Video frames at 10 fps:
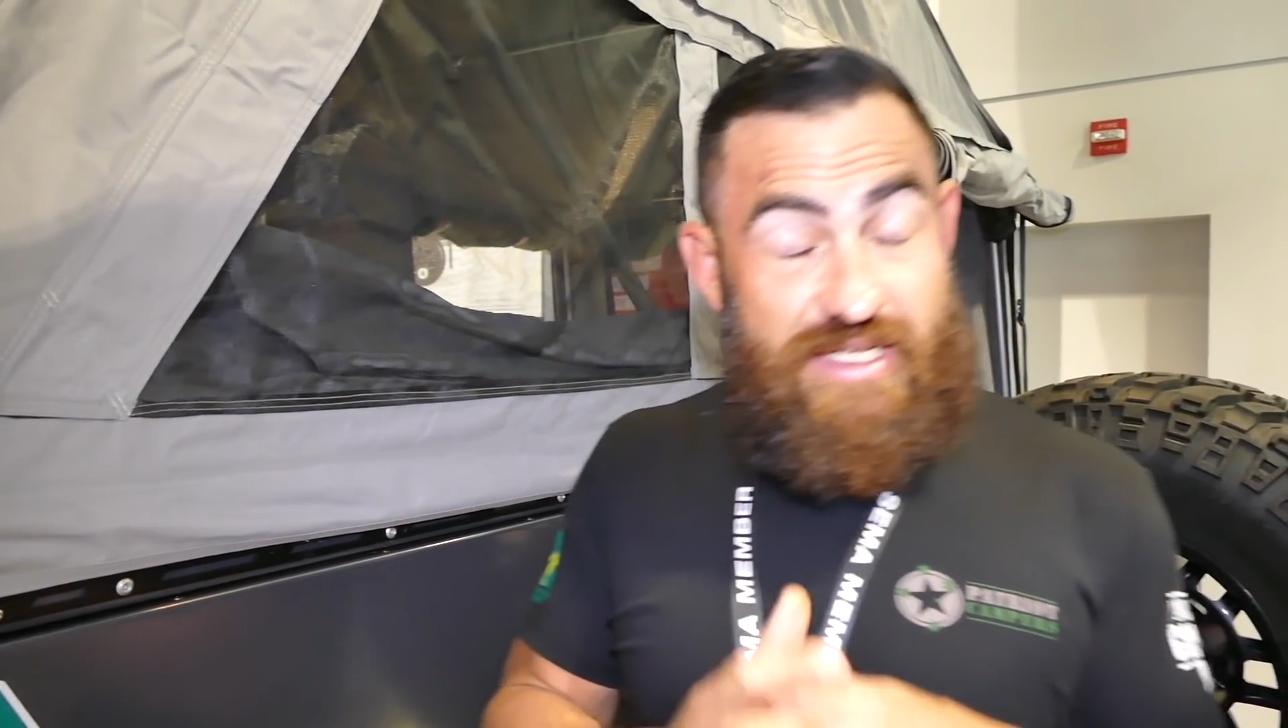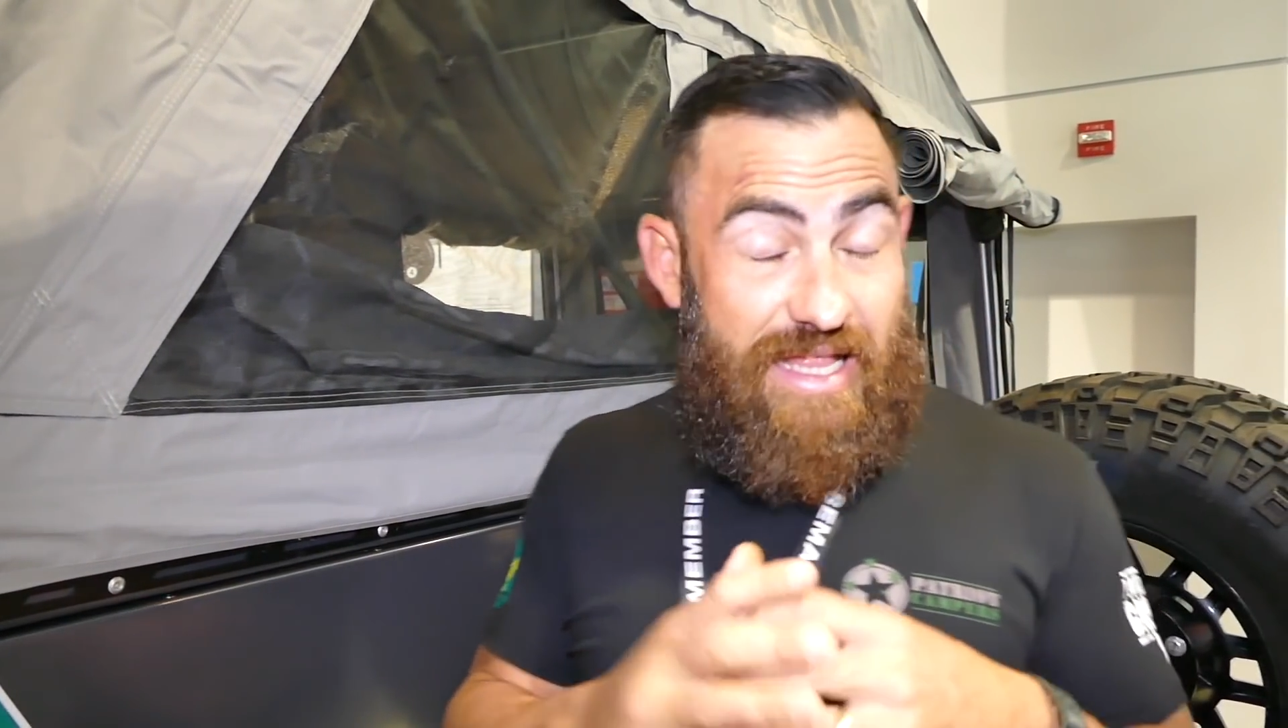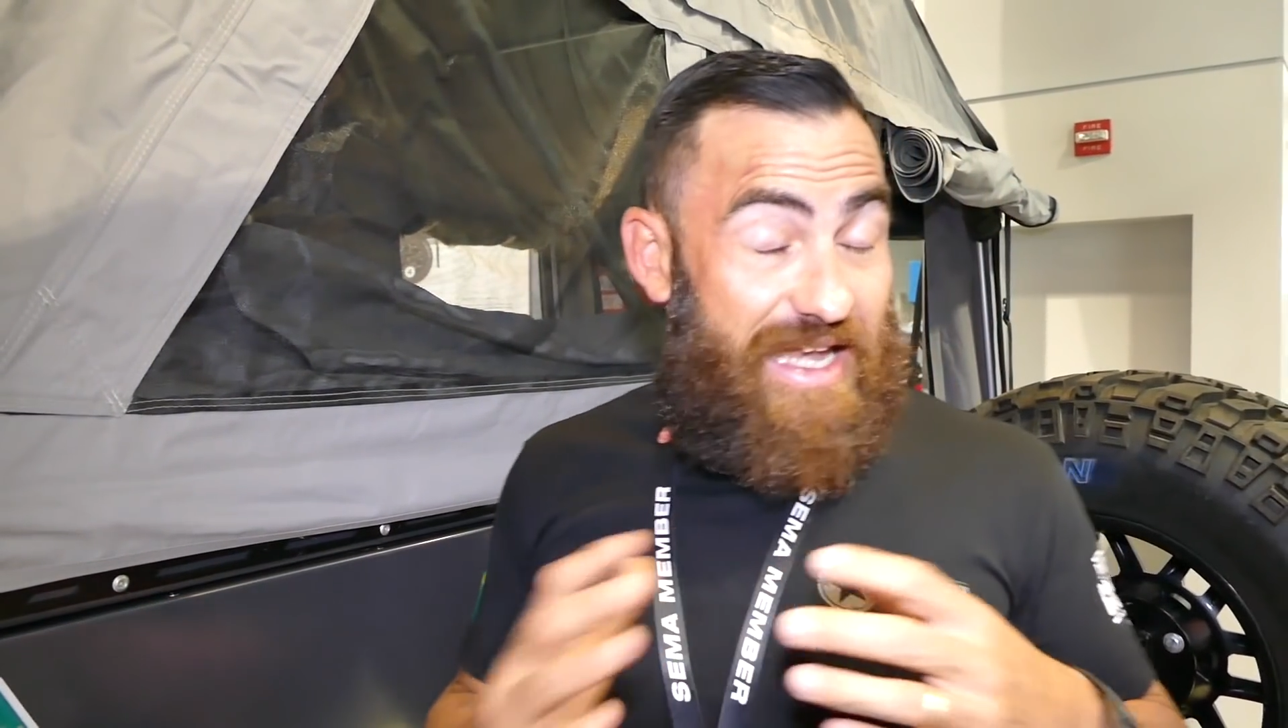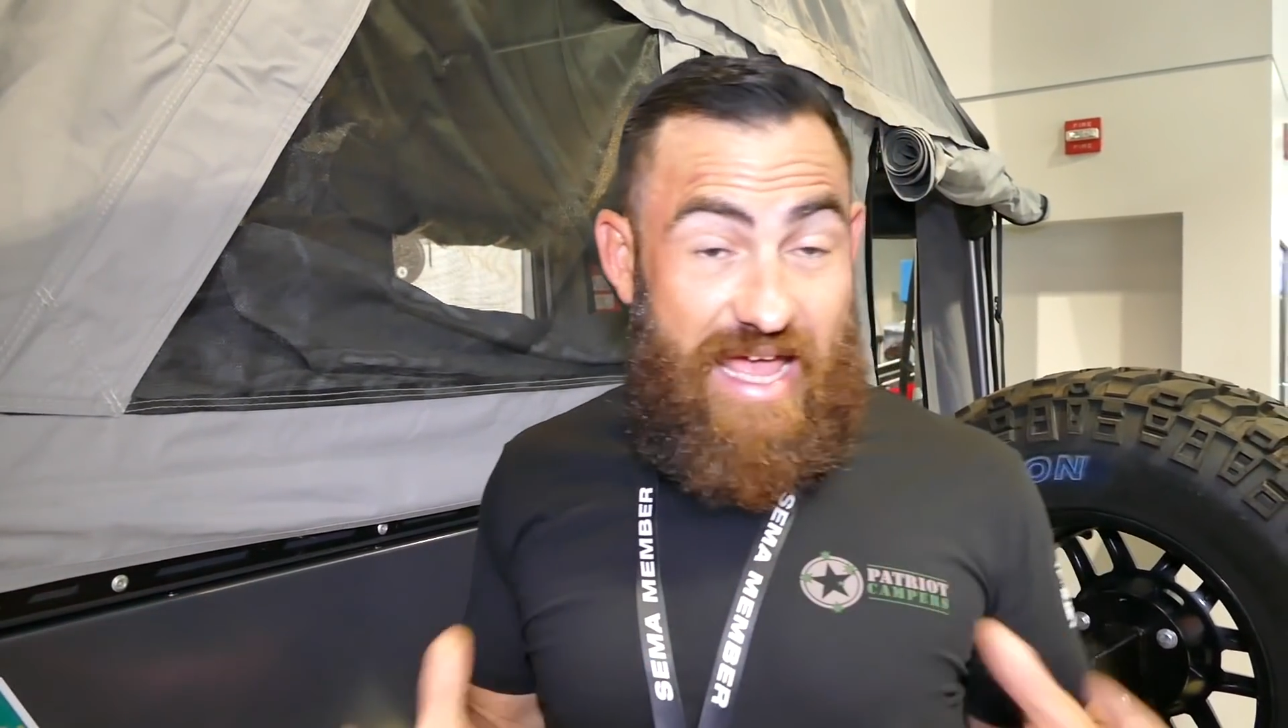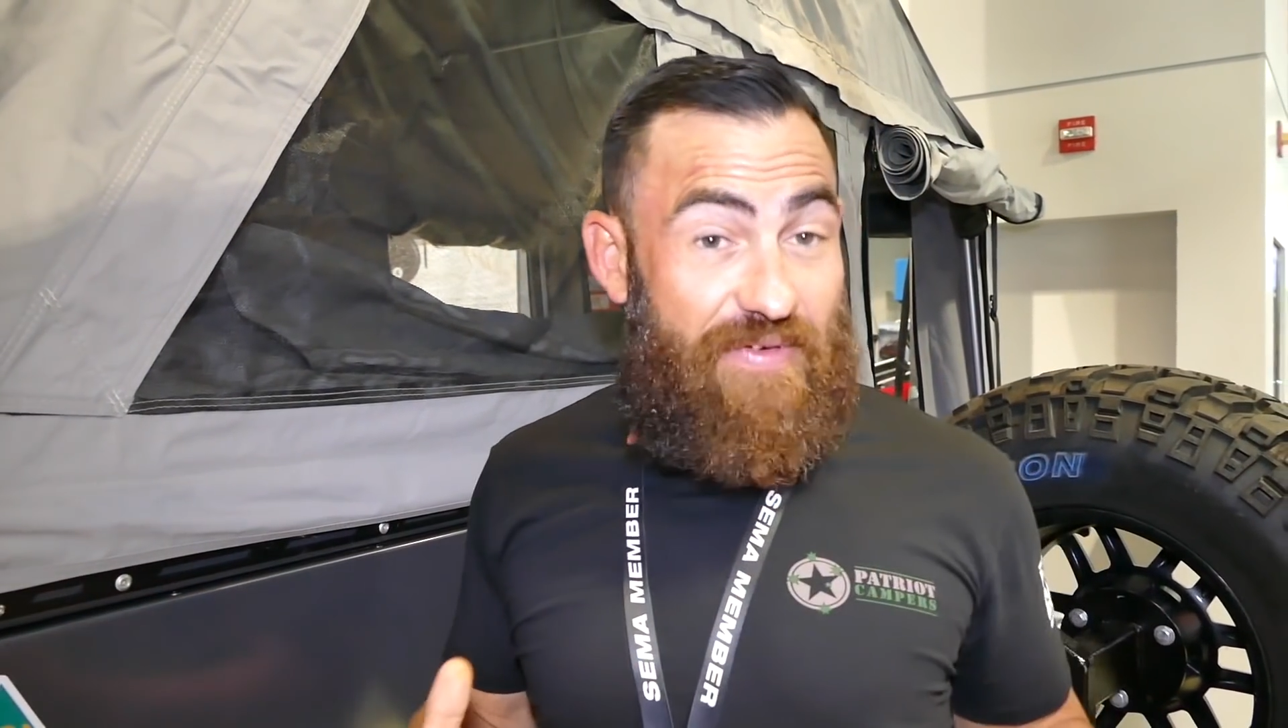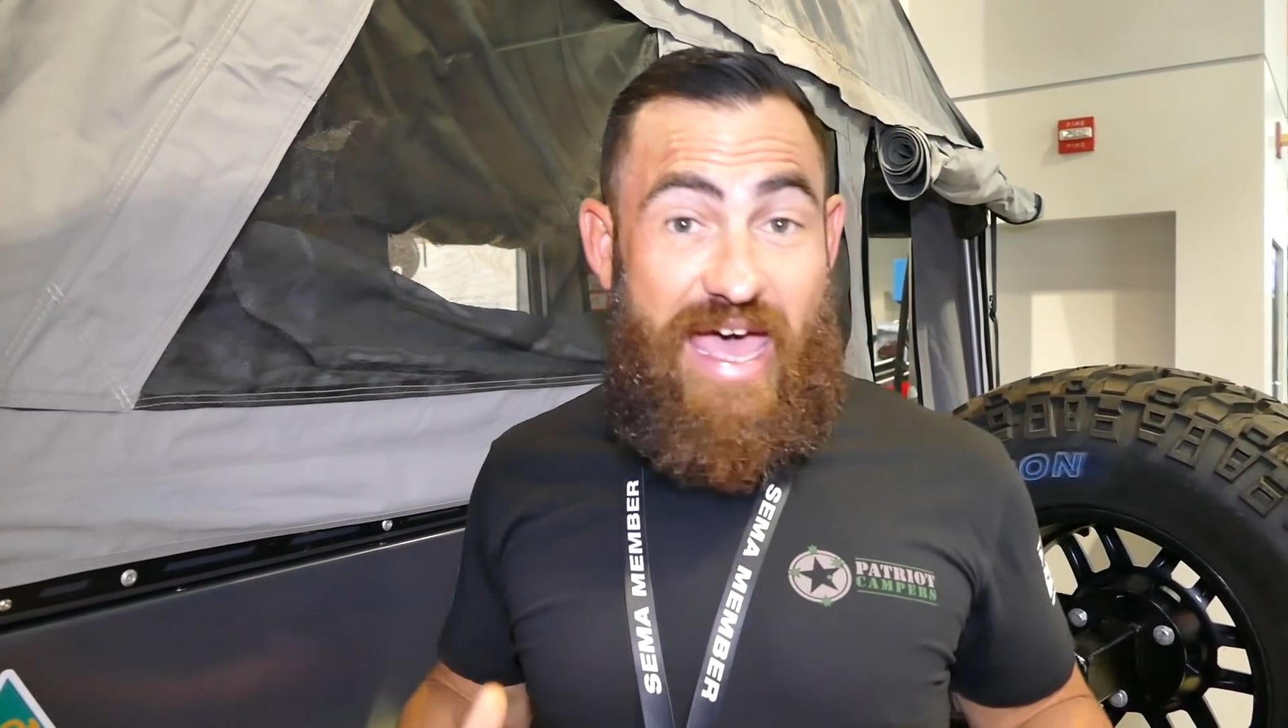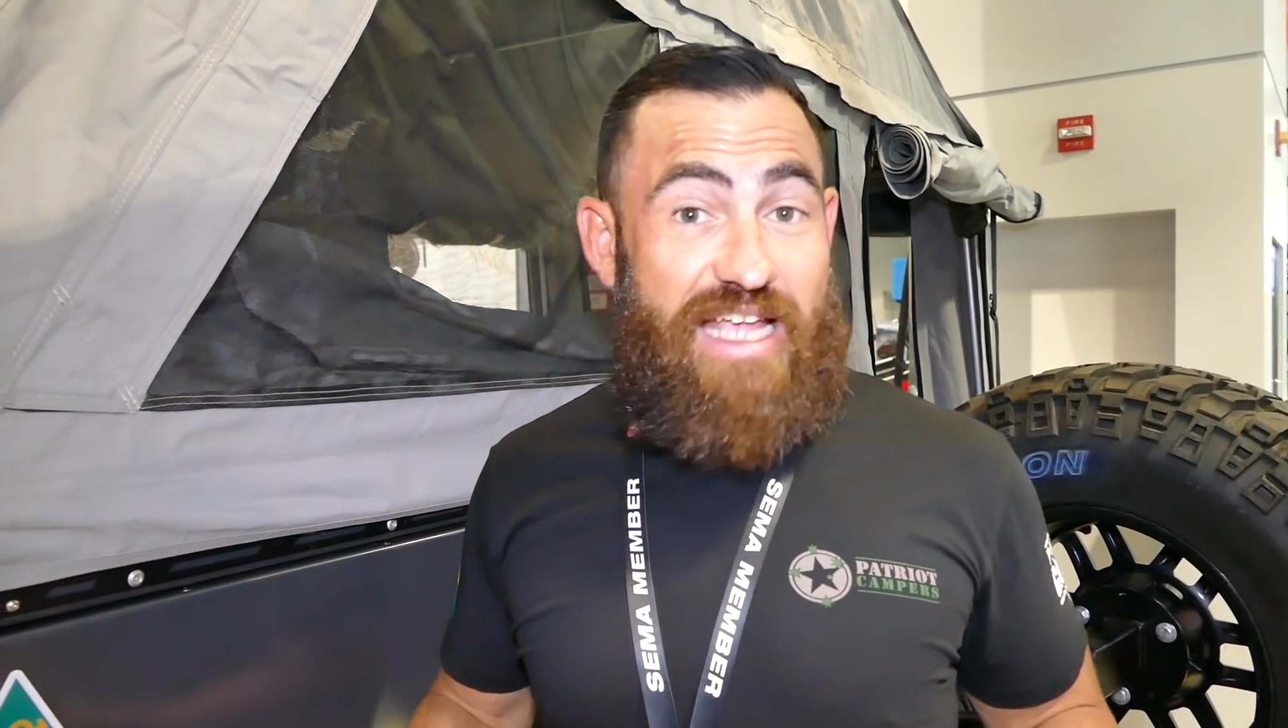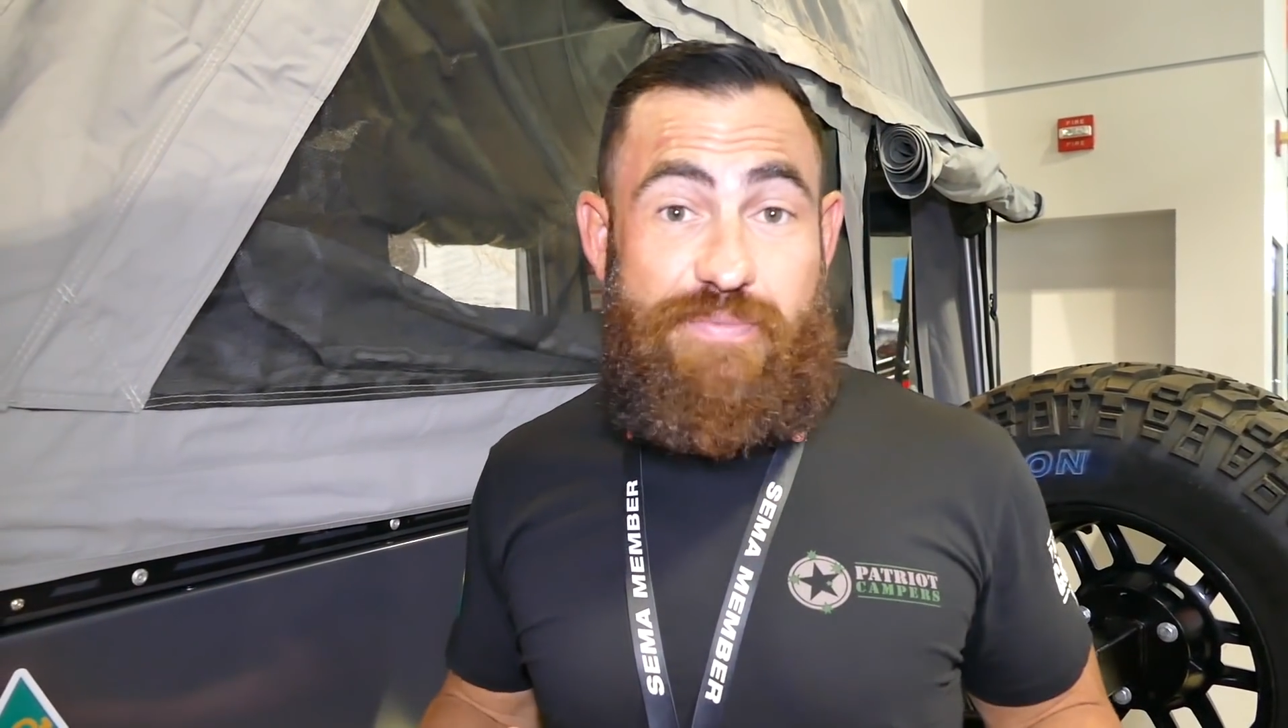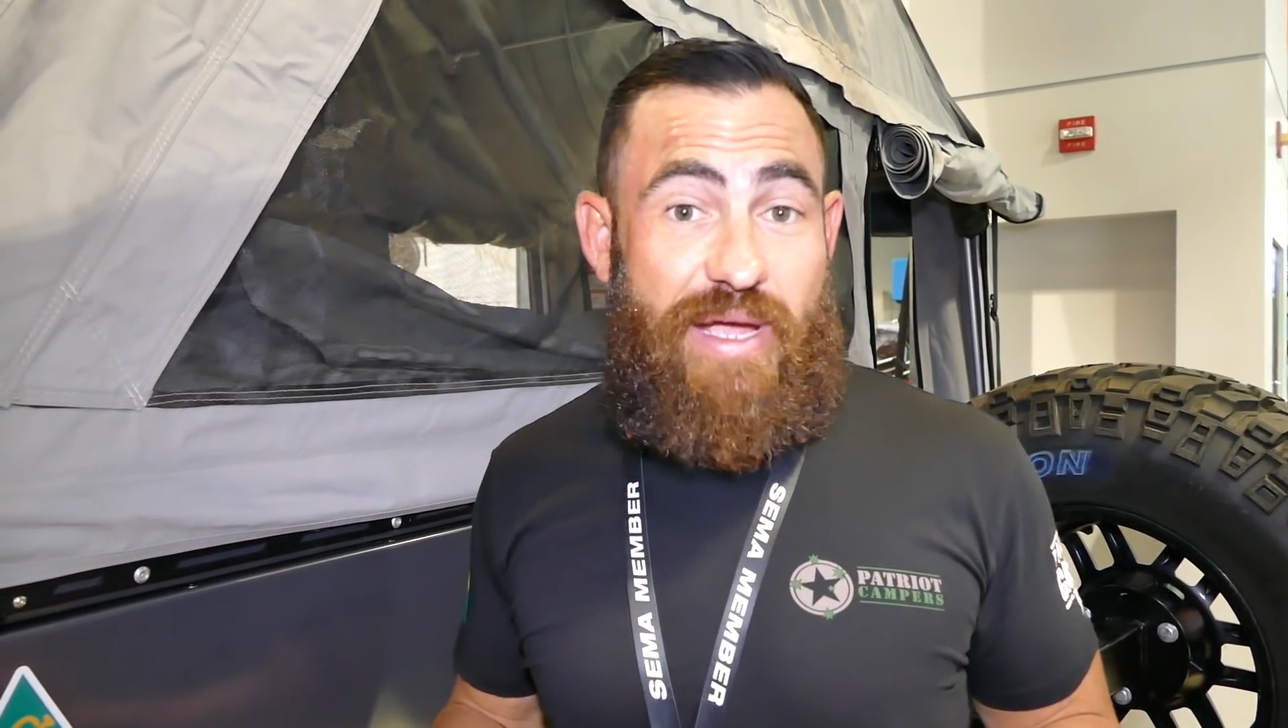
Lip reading: and there never has